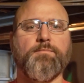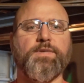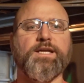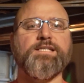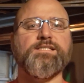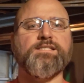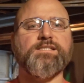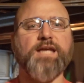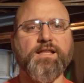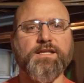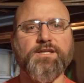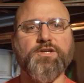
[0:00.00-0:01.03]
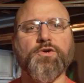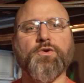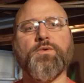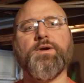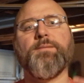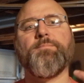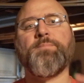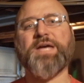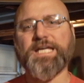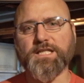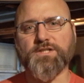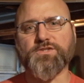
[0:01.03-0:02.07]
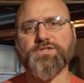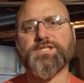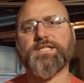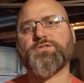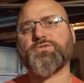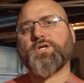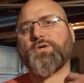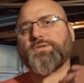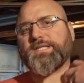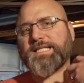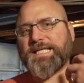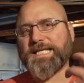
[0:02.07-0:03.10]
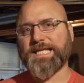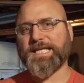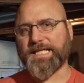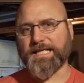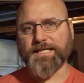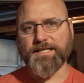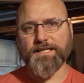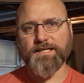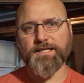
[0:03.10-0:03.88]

But he's selling you pills that you don't need.